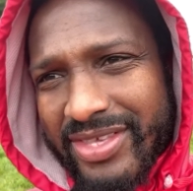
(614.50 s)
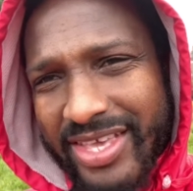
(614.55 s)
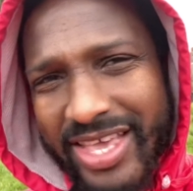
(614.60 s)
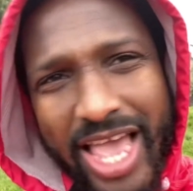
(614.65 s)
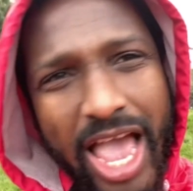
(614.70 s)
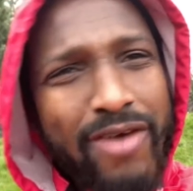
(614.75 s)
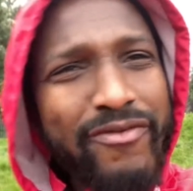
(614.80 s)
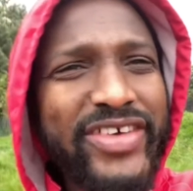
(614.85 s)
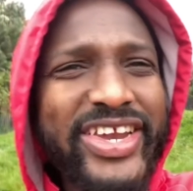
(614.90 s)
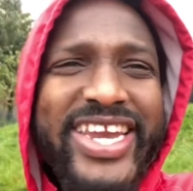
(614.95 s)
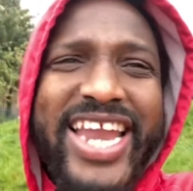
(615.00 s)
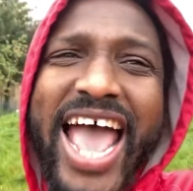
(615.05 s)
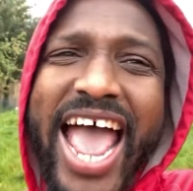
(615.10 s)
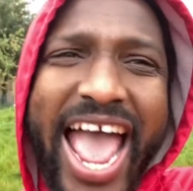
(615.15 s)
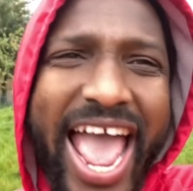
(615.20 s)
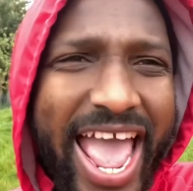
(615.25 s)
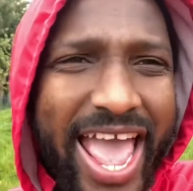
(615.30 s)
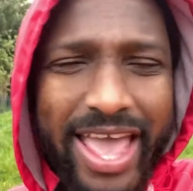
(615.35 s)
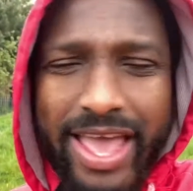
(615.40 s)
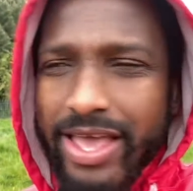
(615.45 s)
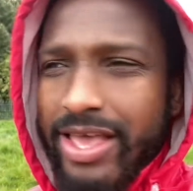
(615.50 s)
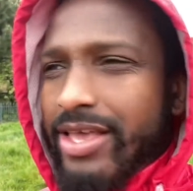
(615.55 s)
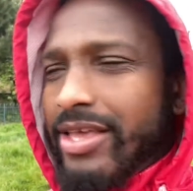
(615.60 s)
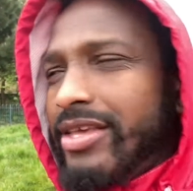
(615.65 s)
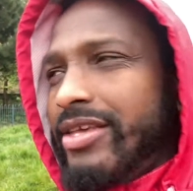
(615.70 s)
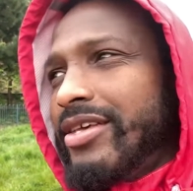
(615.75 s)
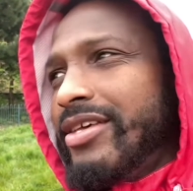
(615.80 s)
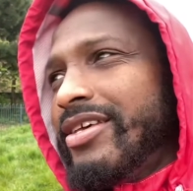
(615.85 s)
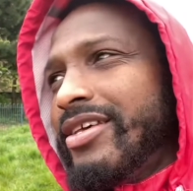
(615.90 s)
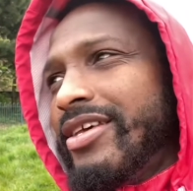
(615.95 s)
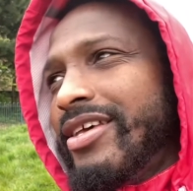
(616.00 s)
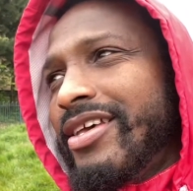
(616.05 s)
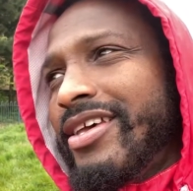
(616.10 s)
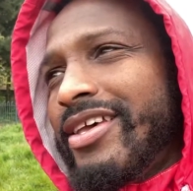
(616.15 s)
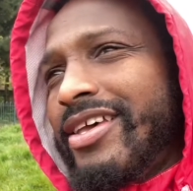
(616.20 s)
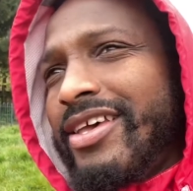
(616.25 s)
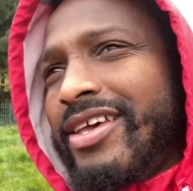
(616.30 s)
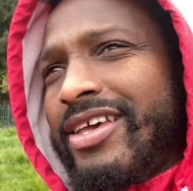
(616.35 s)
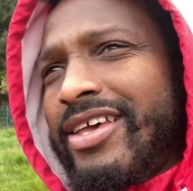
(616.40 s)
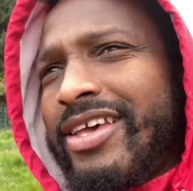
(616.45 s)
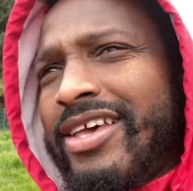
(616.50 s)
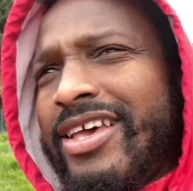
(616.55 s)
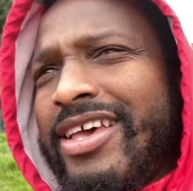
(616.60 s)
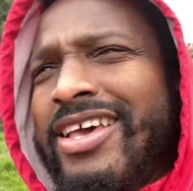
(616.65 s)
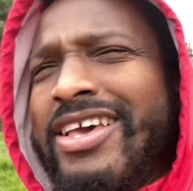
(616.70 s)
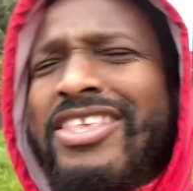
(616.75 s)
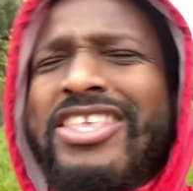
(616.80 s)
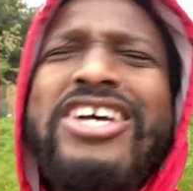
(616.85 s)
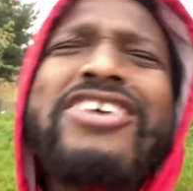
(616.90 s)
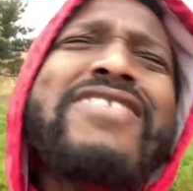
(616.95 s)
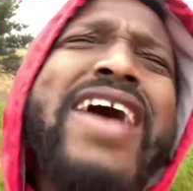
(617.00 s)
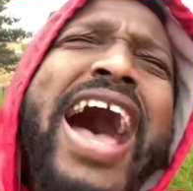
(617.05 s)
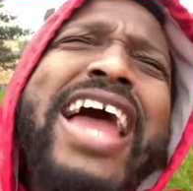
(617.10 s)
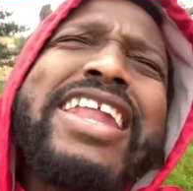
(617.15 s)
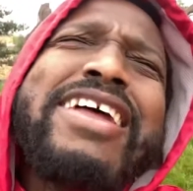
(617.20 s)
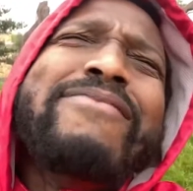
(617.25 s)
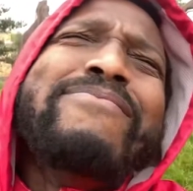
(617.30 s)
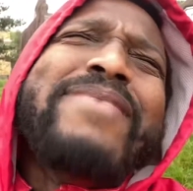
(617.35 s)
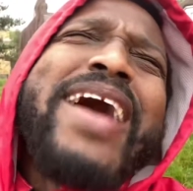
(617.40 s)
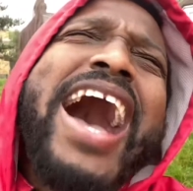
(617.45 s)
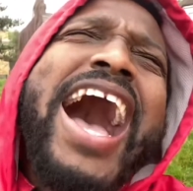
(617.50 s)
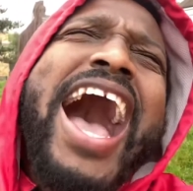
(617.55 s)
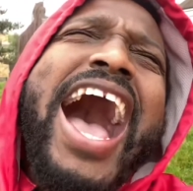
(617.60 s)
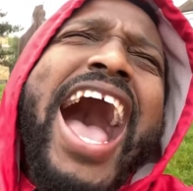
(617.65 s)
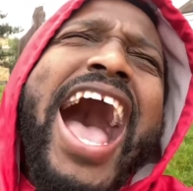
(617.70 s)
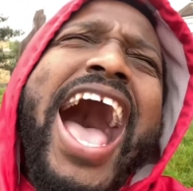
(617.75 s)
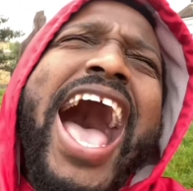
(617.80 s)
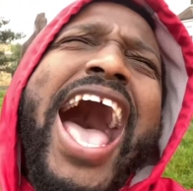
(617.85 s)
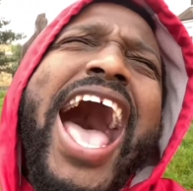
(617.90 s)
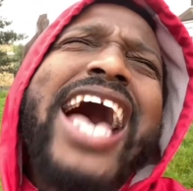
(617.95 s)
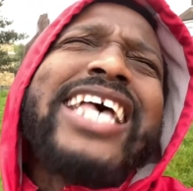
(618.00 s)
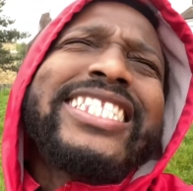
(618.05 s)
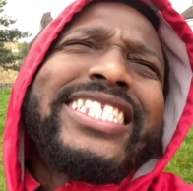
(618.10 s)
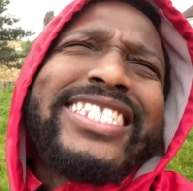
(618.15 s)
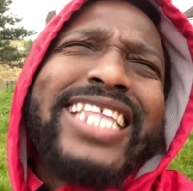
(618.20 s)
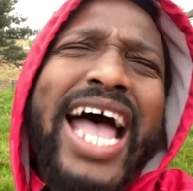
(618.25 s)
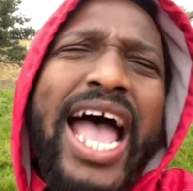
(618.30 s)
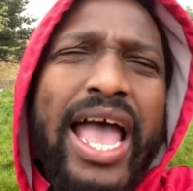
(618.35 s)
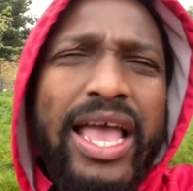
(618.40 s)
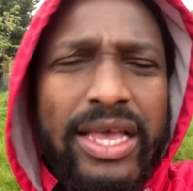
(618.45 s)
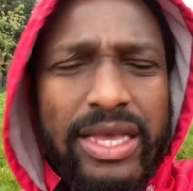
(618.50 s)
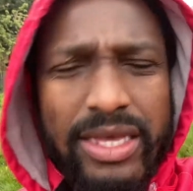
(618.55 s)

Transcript: Every day, you are the master.